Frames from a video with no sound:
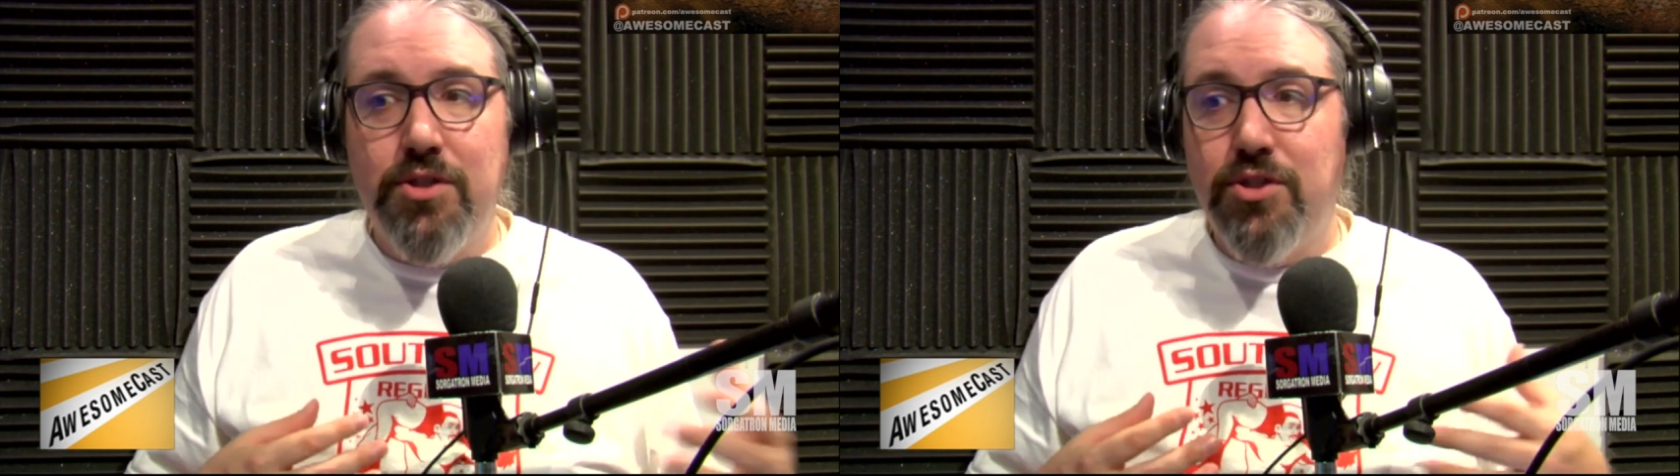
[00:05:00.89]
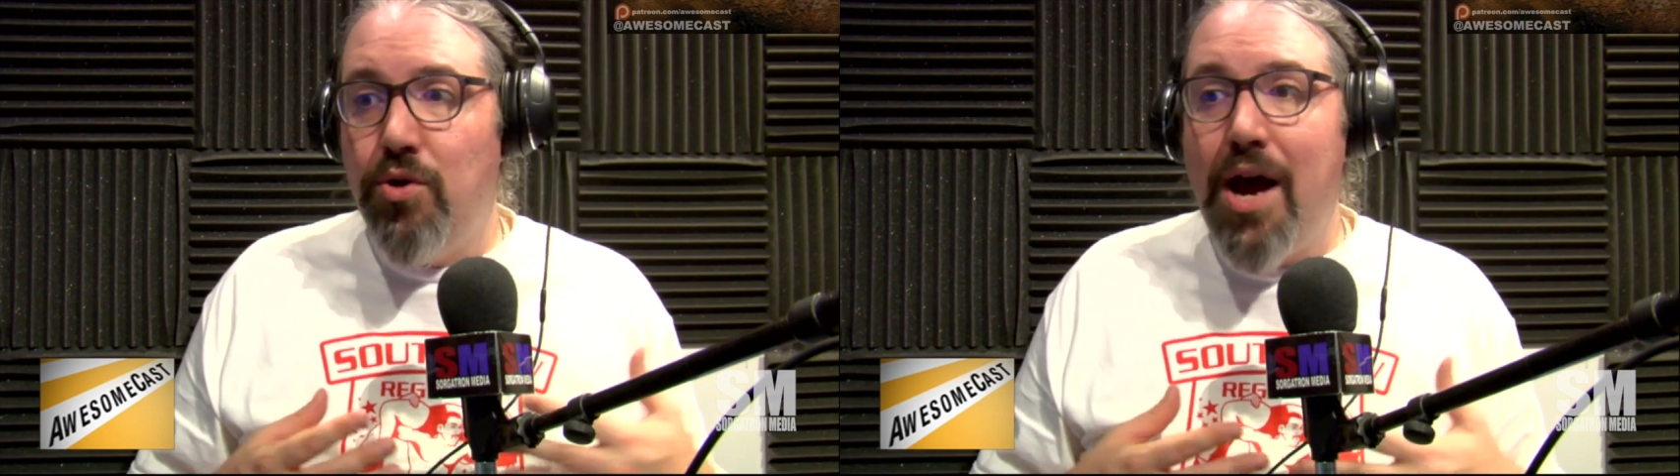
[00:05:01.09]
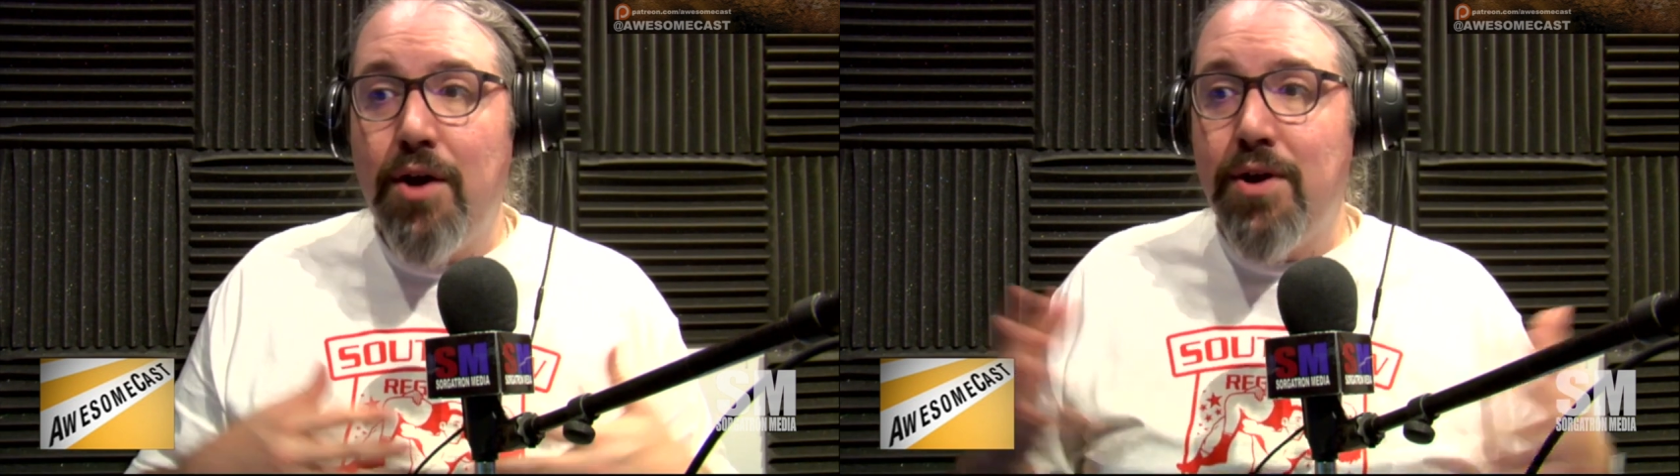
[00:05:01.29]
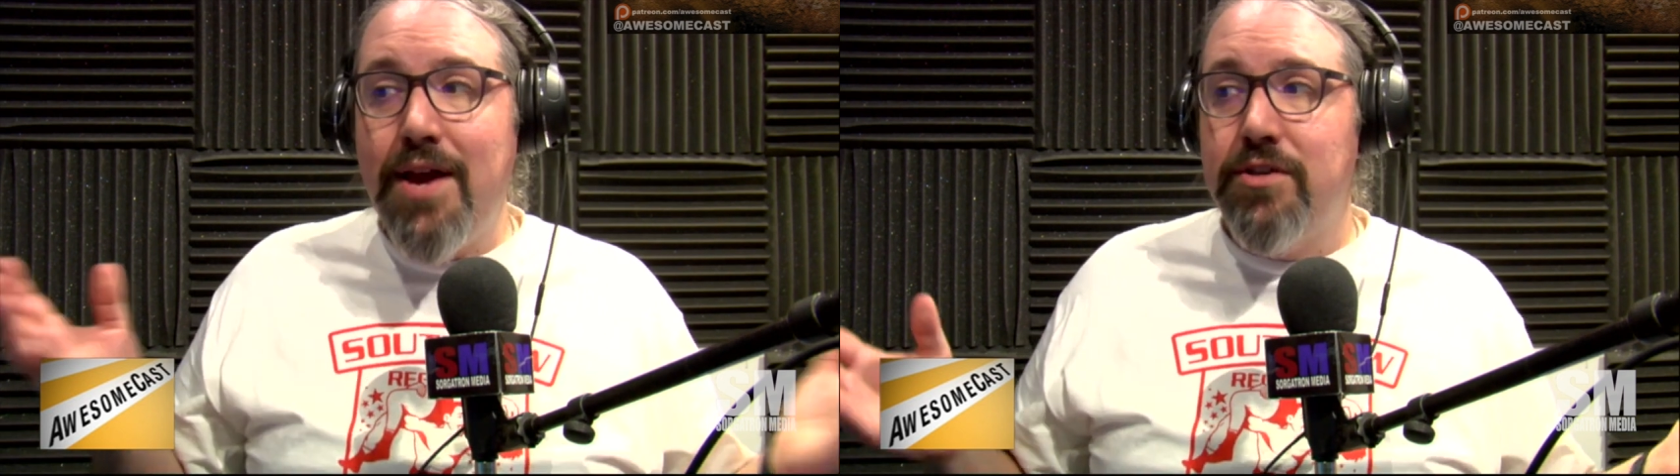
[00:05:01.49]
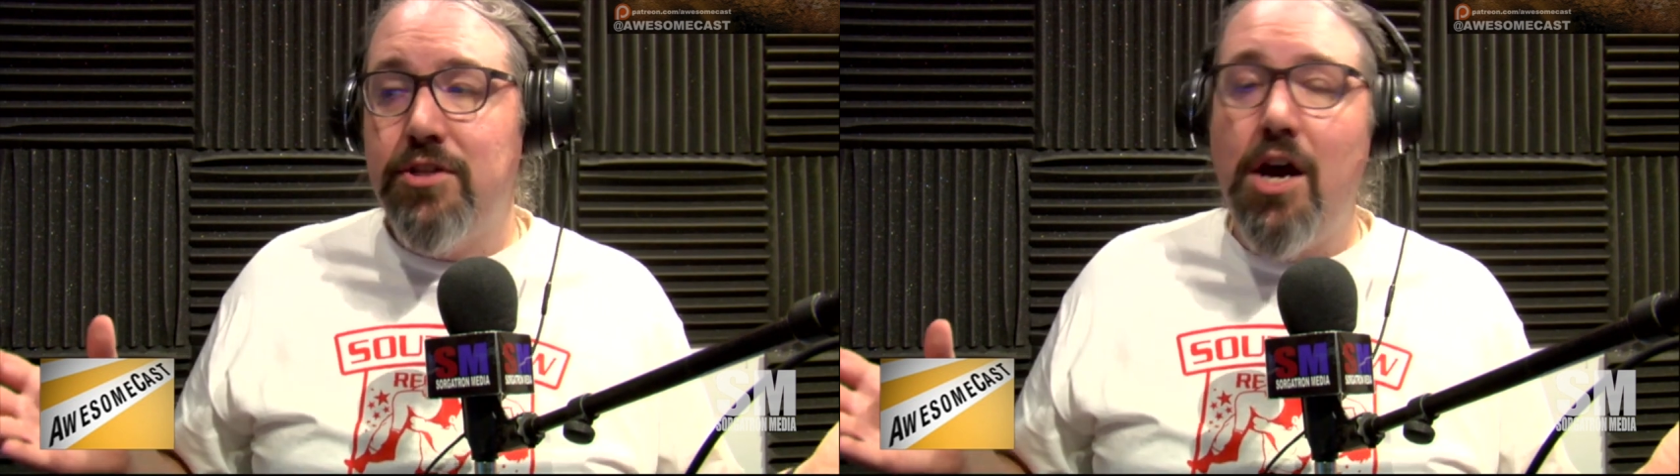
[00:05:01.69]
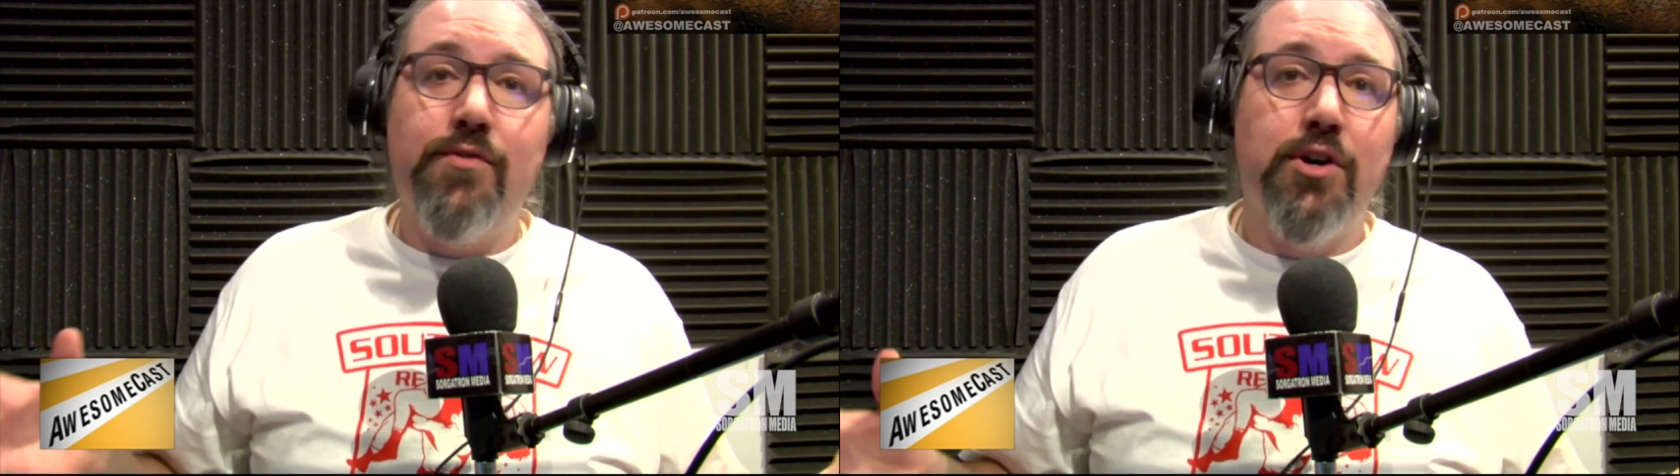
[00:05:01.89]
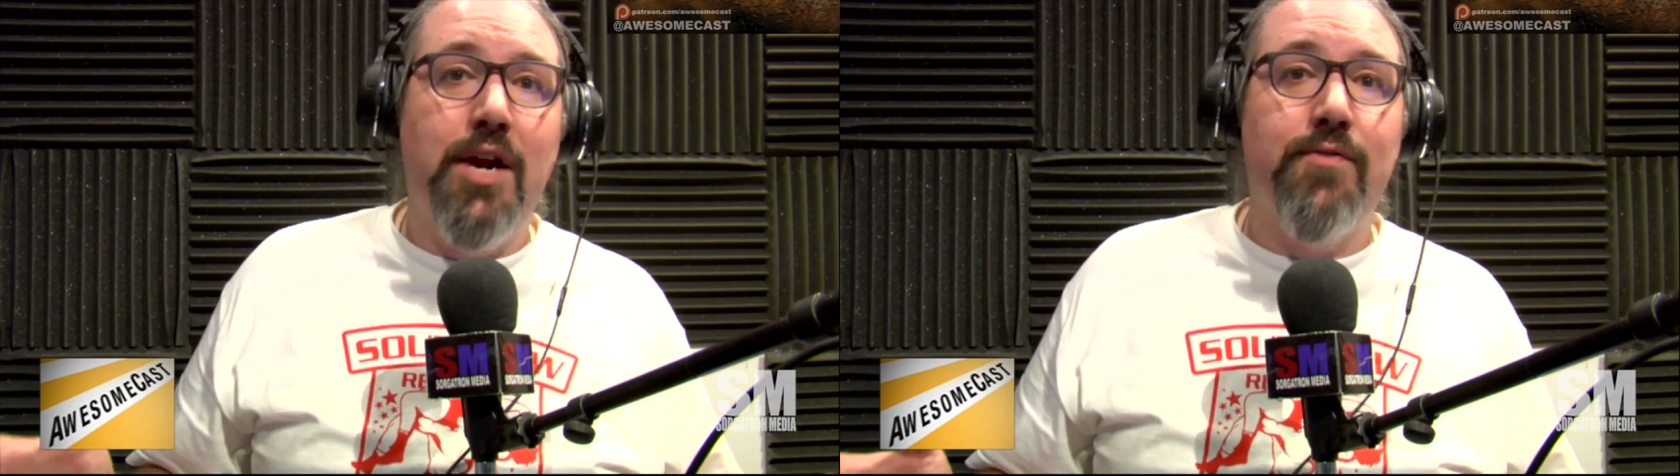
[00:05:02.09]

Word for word: So I already have the software on every